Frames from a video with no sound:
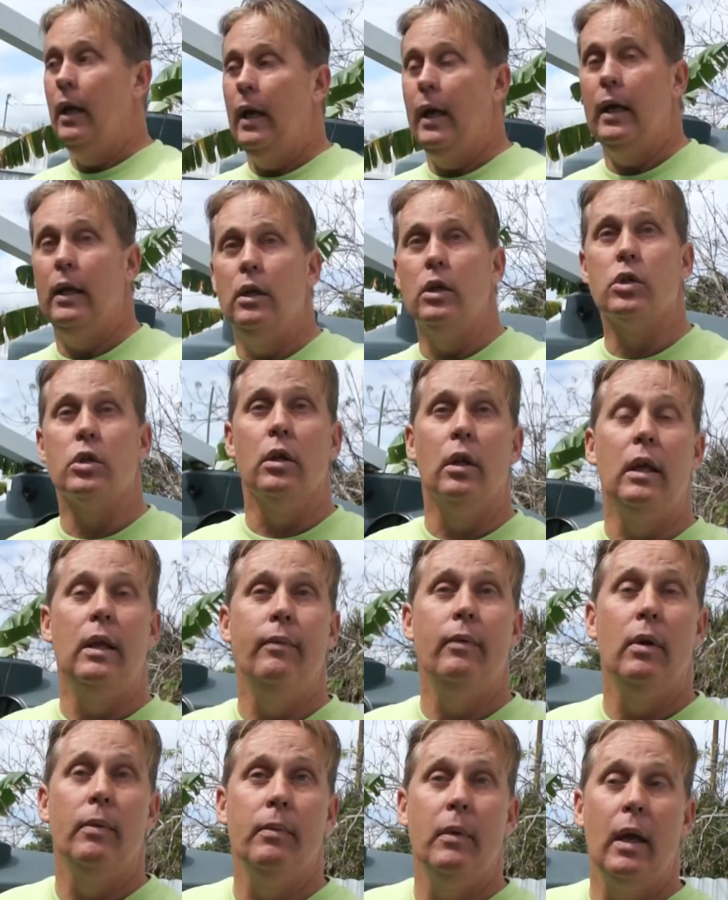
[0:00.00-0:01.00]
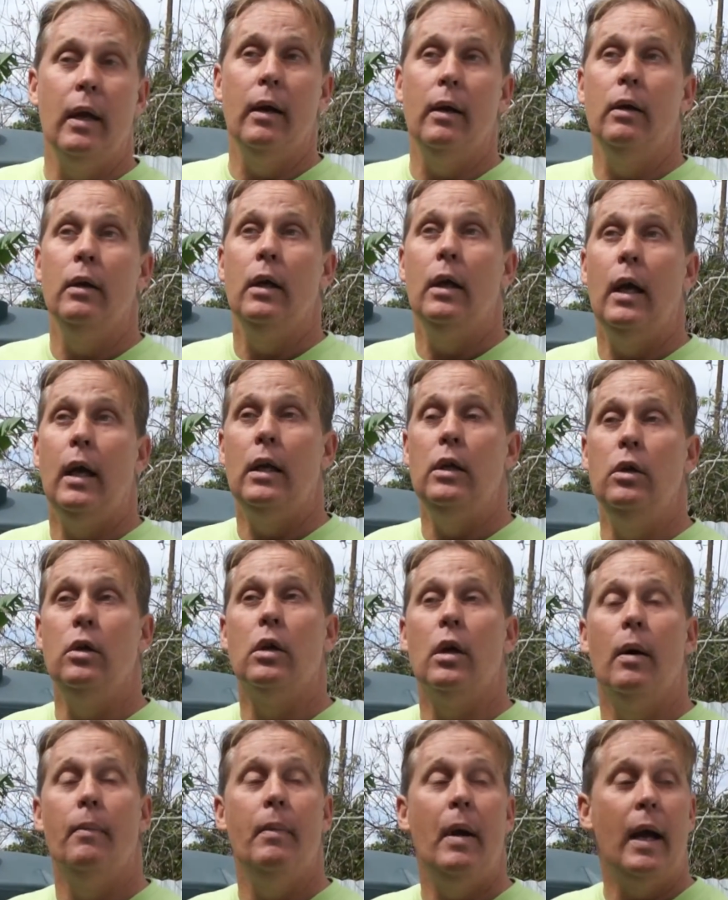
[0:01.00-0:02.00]
and just leaving them there, and you
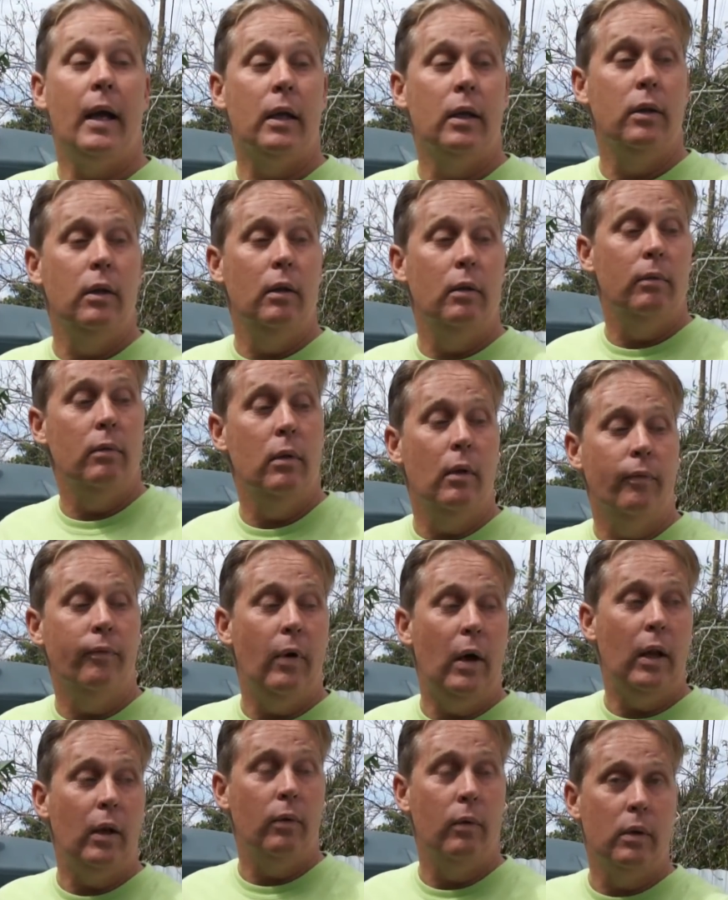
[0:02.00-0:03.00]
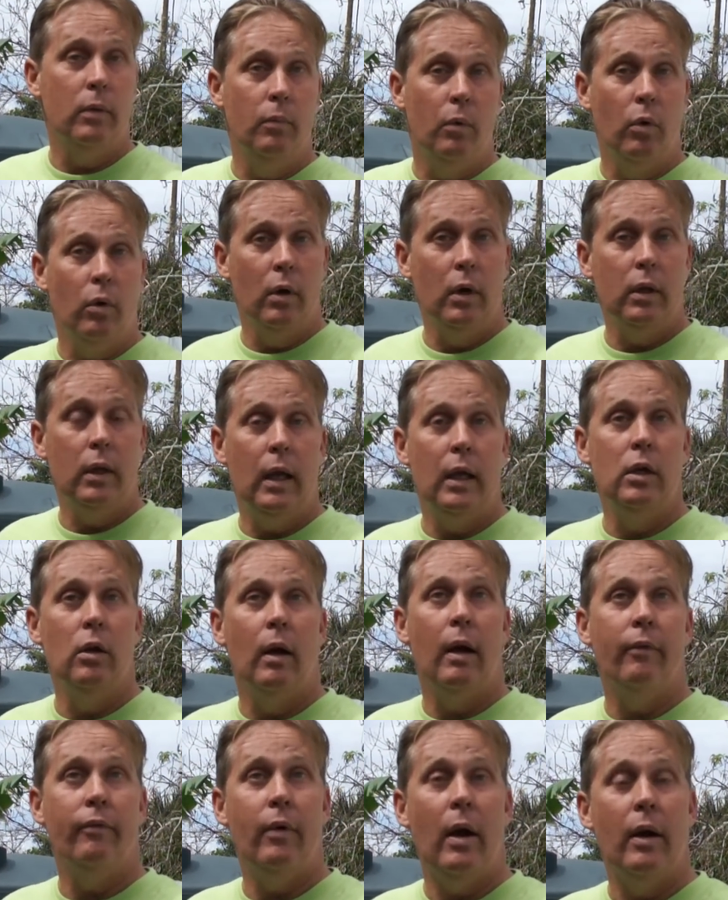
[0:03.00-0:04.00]
come back in the following morning and
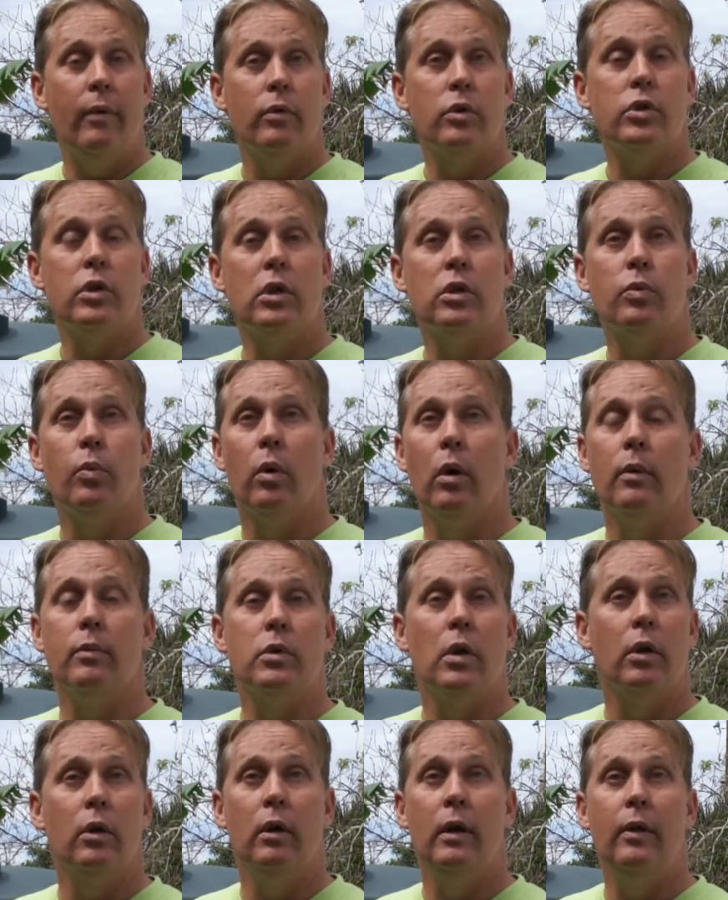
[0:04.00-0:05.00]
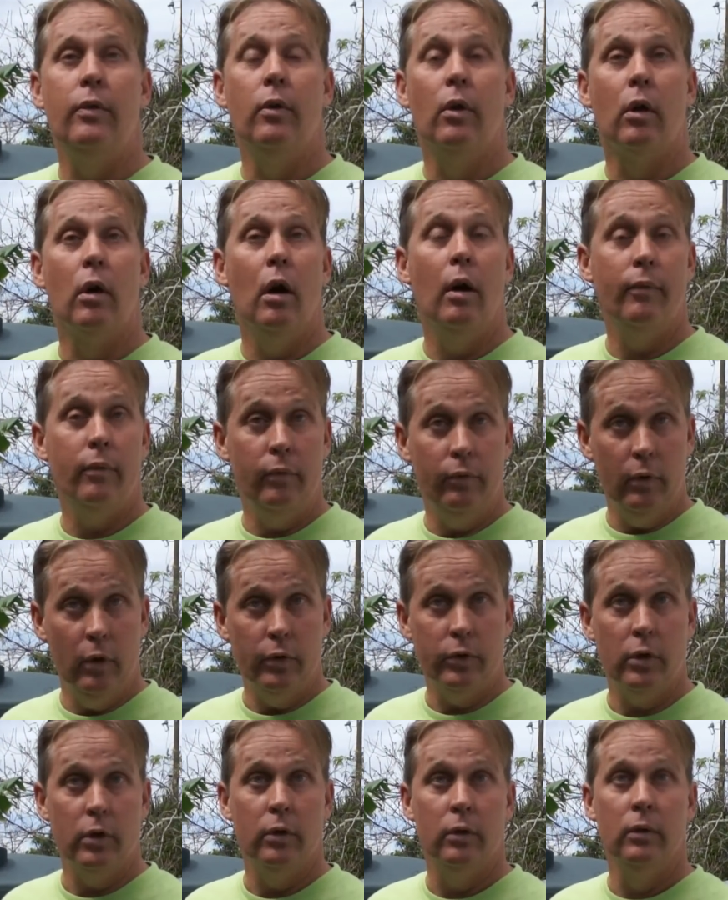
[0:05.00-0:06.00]
you'll have 5 or 6 worms underneath your coffee
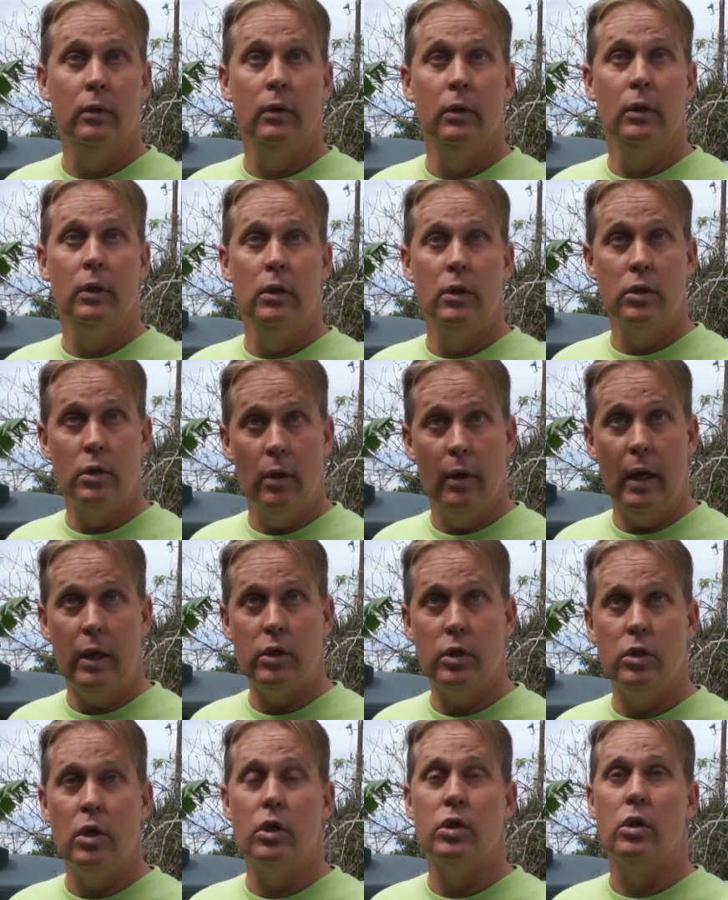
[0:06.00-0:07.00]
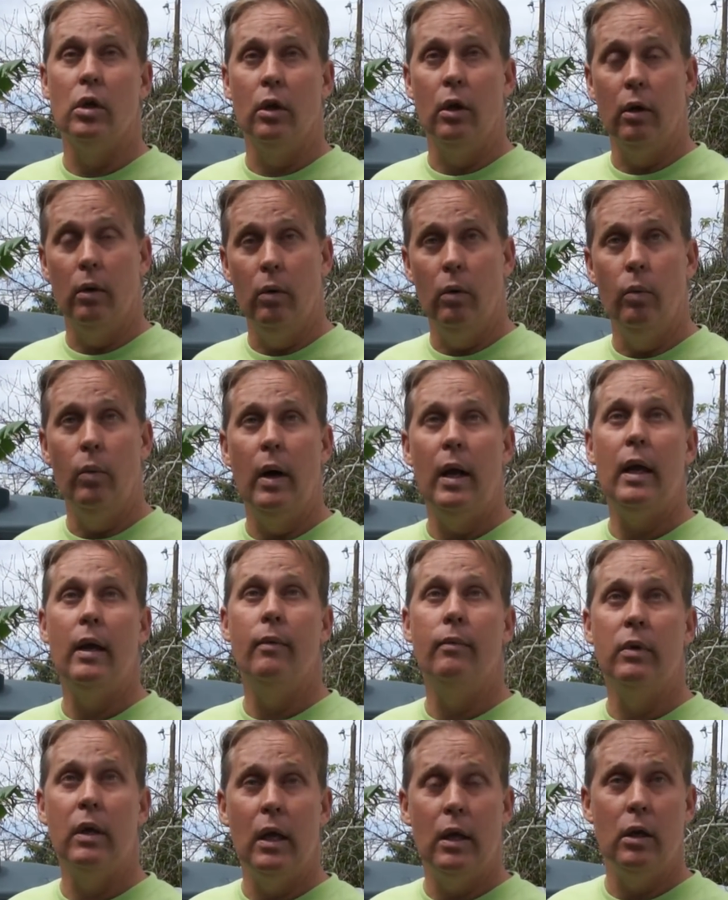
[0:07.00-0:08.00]
filter. So that's just a little way
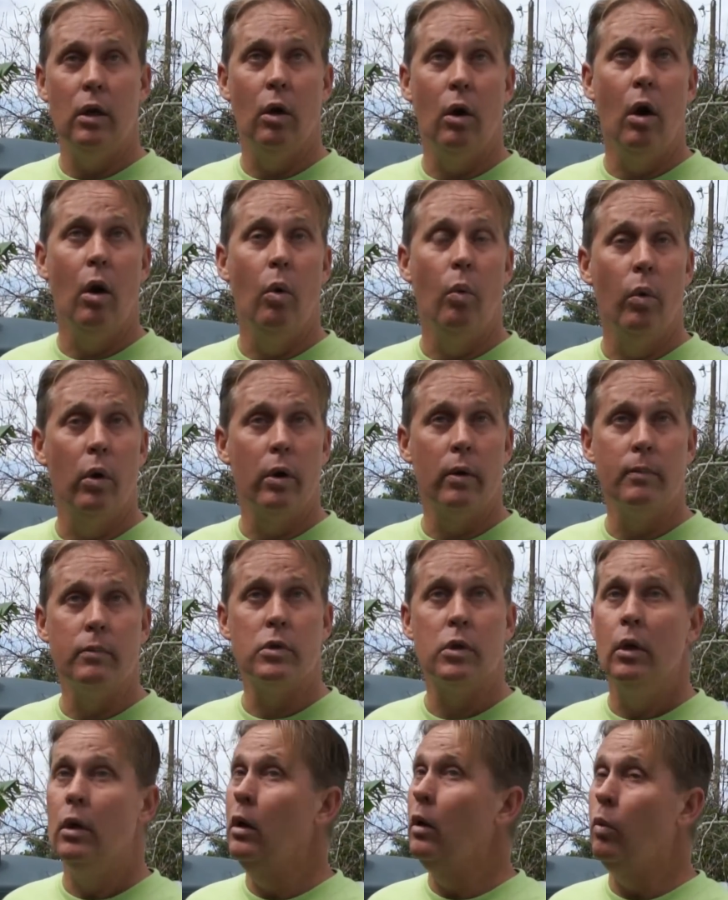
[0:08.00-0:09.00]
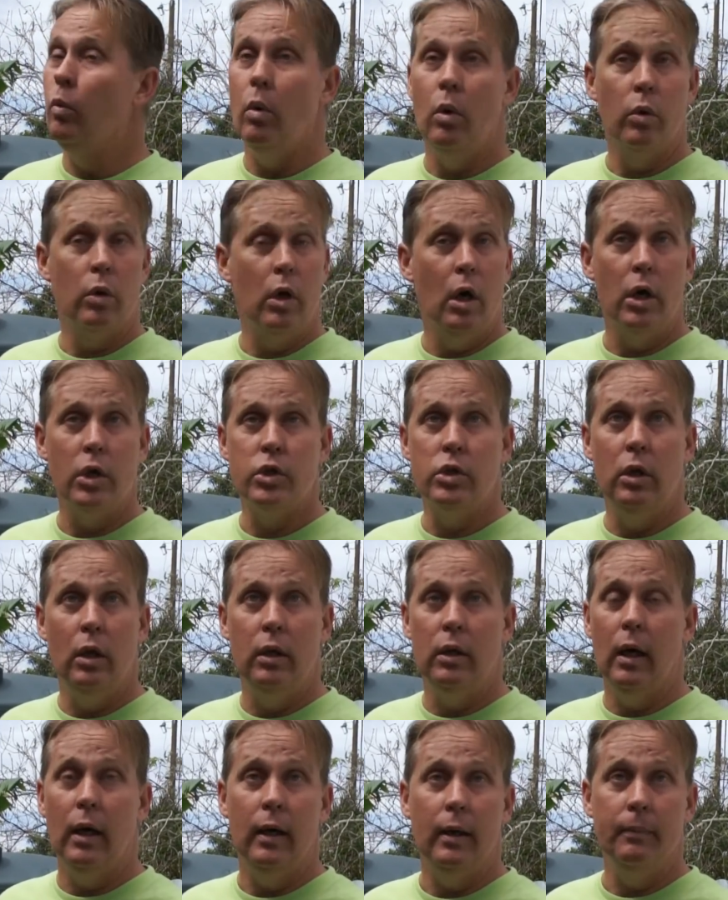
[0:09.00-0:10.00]
of getting your own worms. Won't cost you
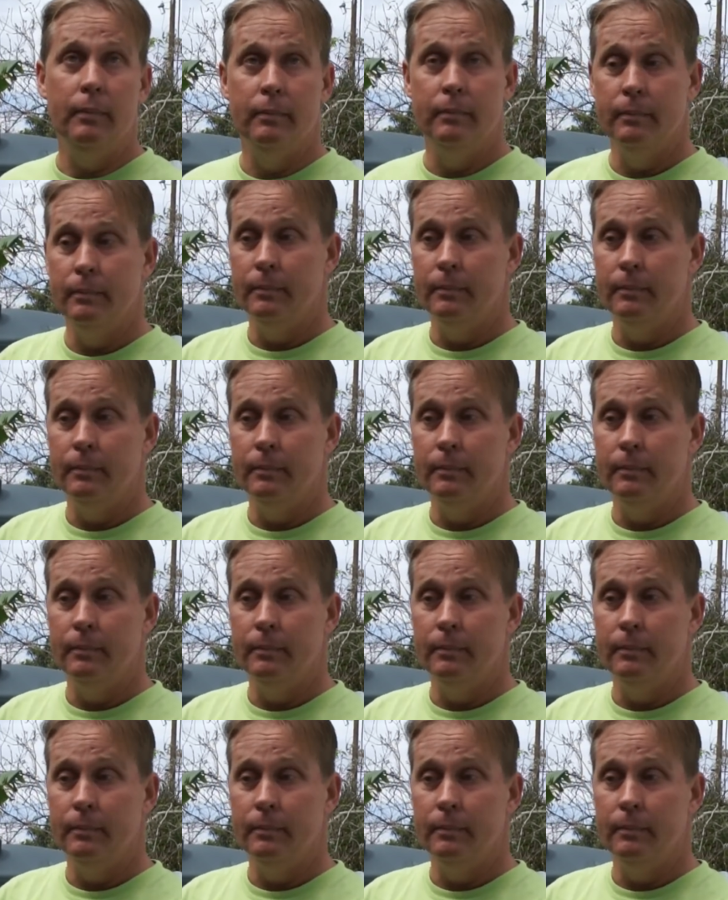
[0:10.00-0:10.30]
a dime.